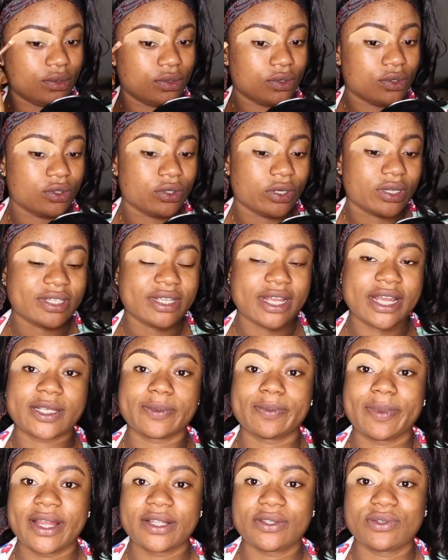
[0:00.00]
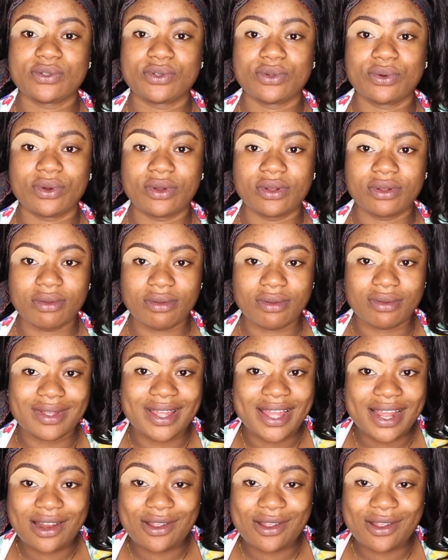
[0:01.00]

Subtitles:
you know, a